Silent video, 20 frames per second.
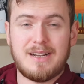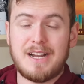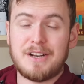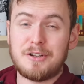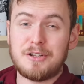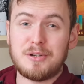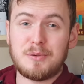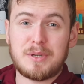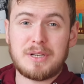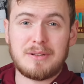I
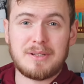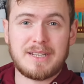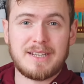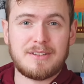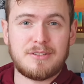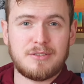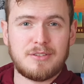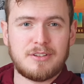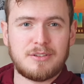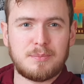don't know when I'll get
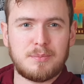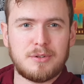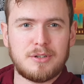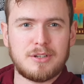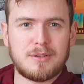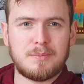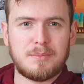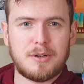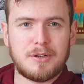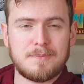to this
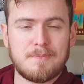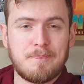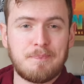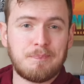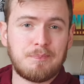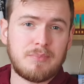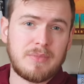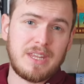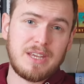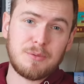book, but
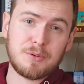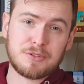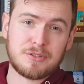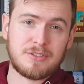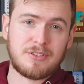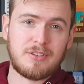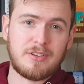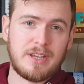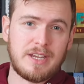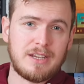it was on
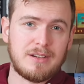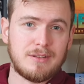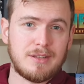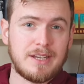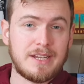sale,